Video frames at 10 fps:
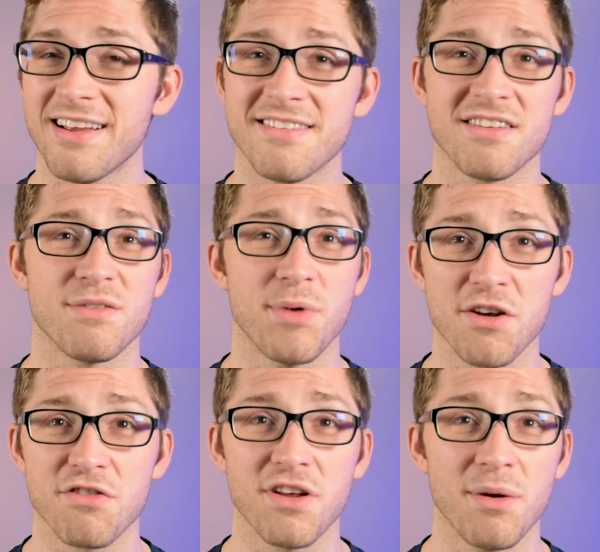That's
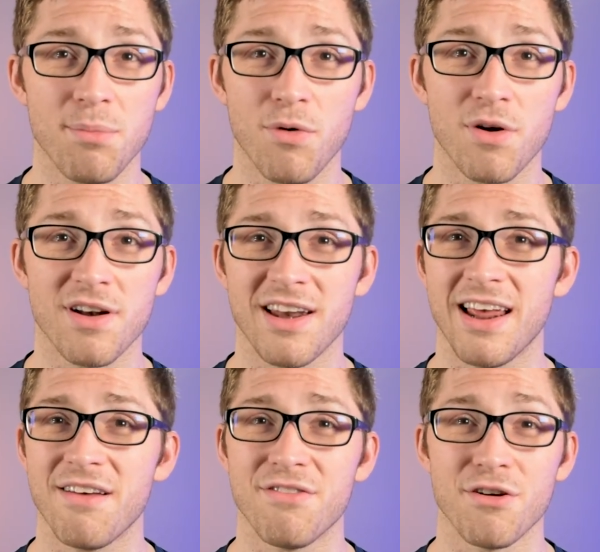especially important
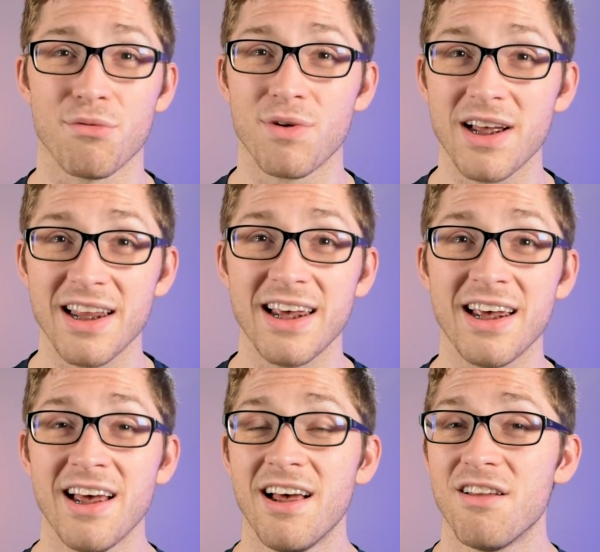if you
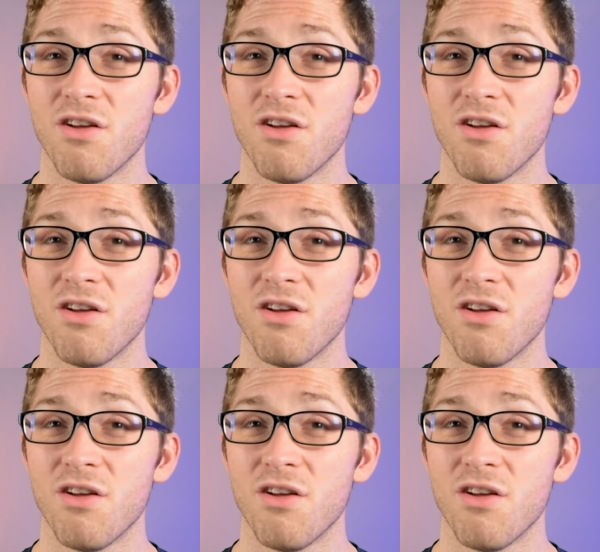really